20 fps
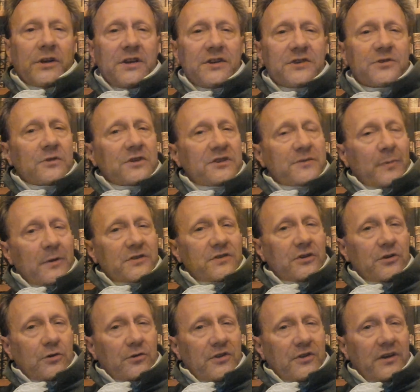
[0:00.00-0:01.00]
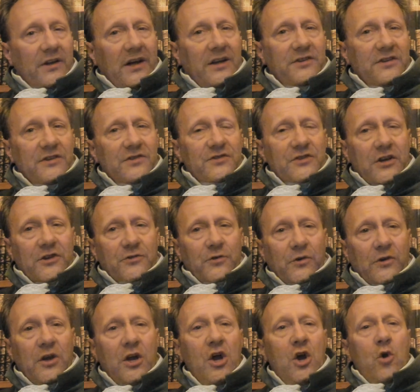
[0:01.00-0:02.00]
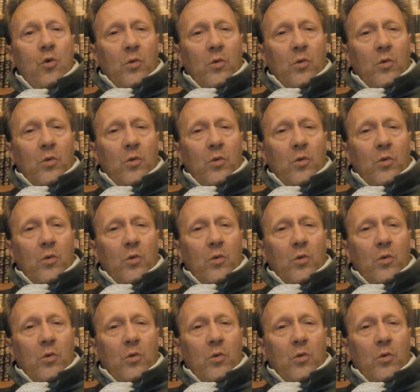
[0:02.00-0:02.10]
history, especially during the 19th century,